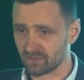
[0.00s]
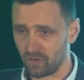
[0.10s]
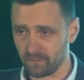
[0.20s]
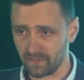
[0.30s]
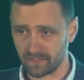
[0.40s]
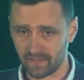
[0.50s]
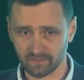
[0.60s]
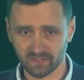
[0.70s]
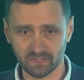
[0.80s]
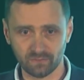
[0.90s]
topic, and I
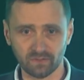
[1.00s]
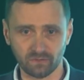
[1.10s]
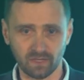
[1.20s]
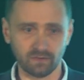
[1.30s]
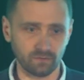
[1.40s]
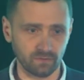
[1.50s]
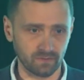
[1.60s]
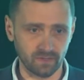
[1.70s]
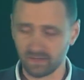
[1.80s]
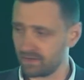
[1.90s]
just want to give you
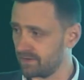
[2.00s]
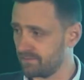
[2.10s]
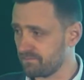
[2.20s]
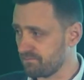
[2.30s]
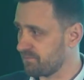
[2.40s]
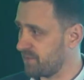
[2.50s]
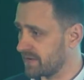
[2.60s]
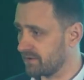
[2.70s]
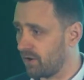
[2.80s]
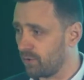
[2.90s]

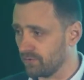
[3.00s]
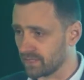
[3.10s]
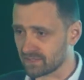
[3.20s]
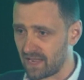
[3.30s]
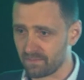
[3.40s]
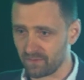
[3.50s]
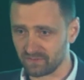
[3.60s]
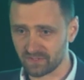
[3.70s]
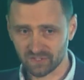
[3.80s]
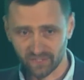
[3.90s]
my own example of
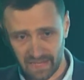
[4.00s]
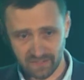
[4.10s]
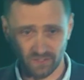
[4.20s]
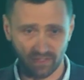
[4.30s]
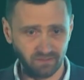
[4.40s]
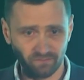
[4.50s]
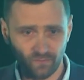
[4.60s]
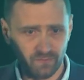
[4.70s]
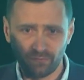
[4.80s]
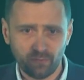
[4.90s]
decision engine. And
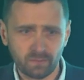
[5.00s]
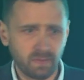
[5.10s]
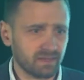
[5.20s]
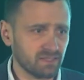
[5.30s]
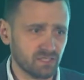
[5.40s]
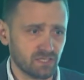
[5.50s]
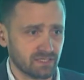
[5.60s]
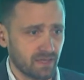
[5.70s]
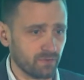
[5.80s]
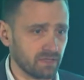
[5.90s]
we make
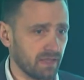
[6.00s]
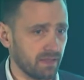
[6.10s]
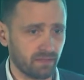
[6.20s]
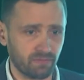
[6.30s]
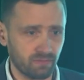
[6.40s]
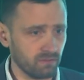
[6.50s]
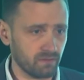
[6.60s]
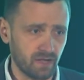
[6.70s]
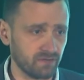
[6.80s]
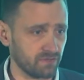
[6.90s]
decisions every day, like
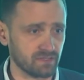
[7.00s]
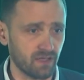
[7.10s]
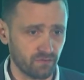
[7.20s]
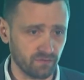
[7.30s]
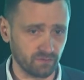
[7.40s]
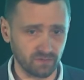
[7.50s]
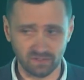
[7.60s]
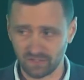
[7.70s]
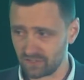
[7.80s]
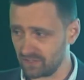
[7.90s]
hundreds, thousands of
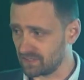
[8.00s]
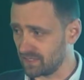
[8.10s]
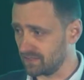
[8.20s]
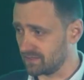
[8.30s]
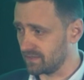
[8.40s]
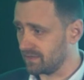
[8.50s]
decisions. And